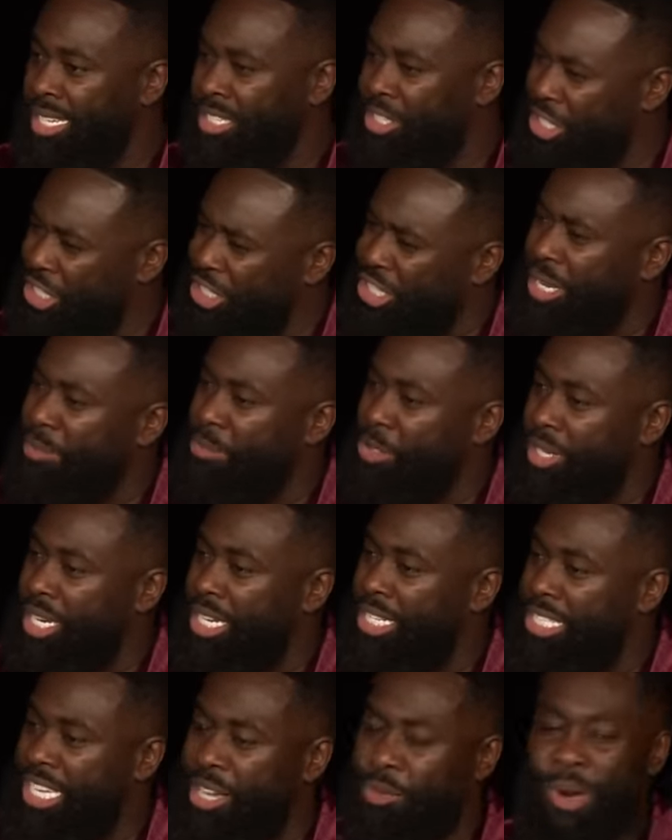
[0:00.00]
Do you see what I'm trying
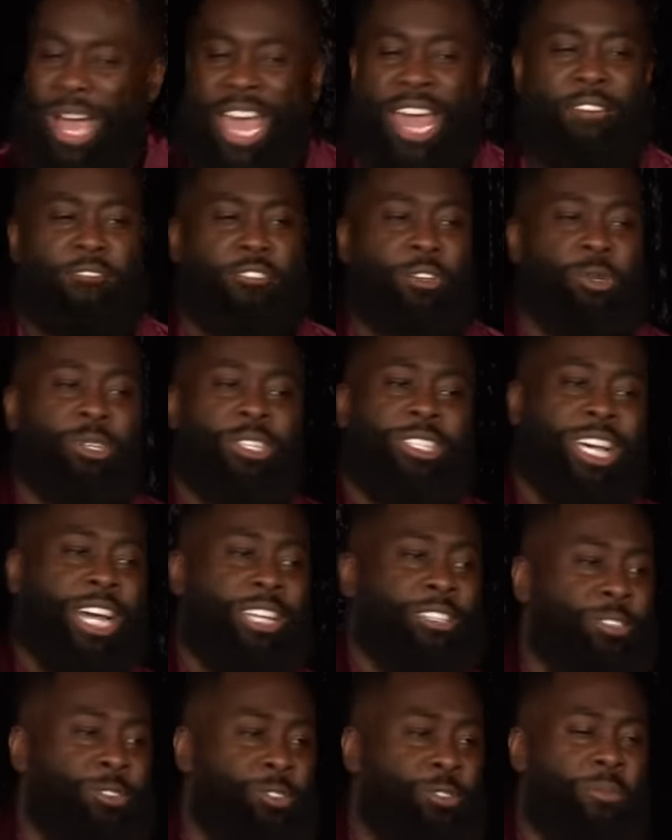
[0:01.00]
to say? Whatever you
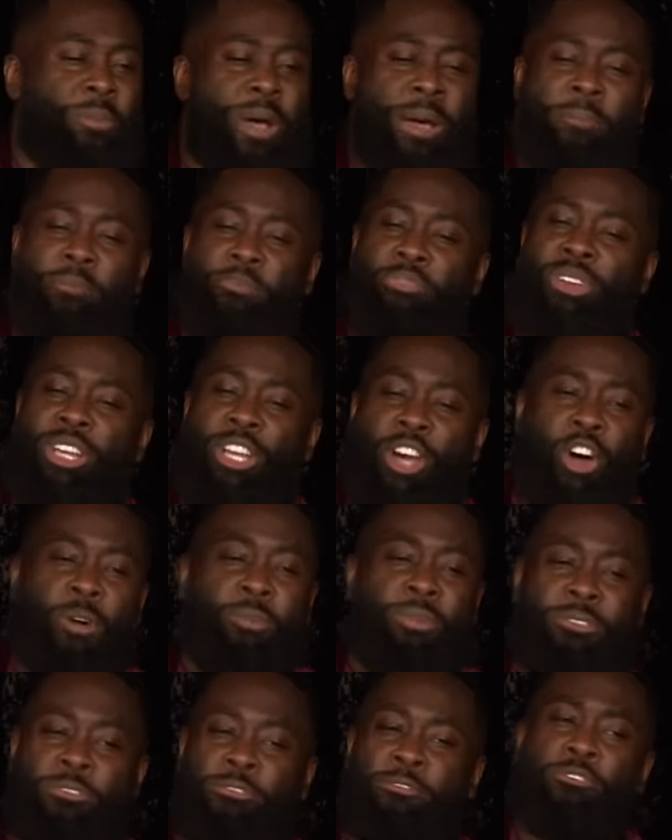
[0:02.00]
decide to do, man, bring
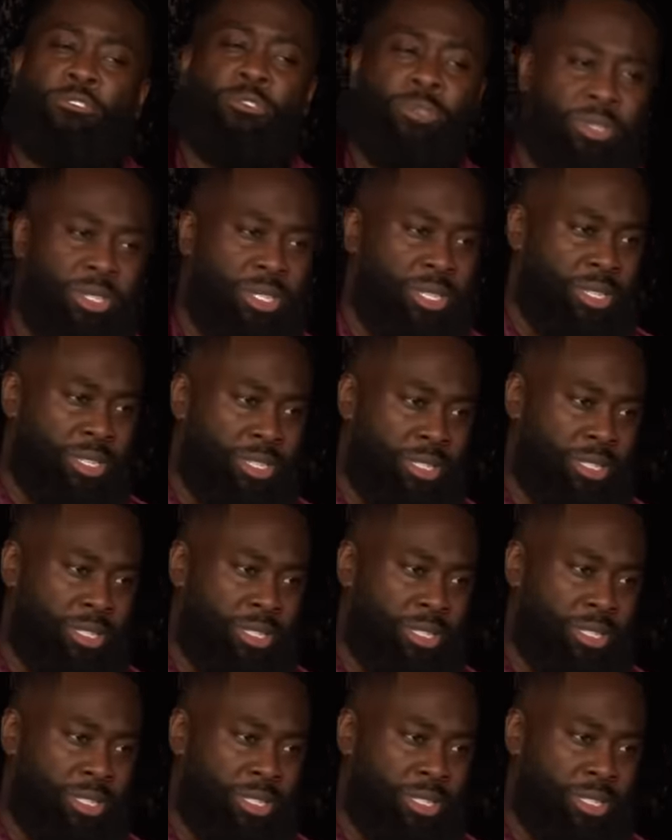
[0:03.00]
home the fruit. Do